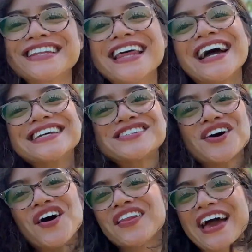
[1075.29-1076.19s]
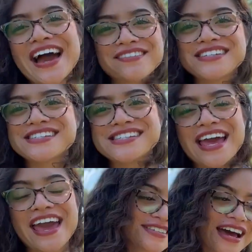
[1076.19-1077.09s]
That is all I have to
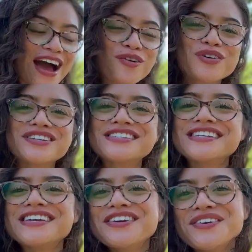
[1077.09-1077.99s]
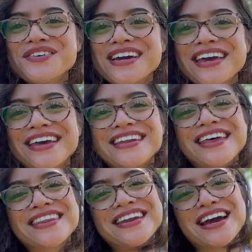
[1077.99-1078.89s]
say. I will see you
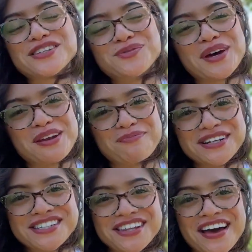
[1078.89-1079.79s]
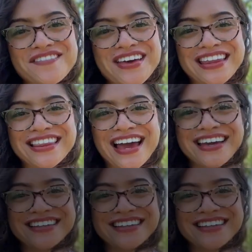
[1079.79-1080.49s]
in the next one. Much love and light.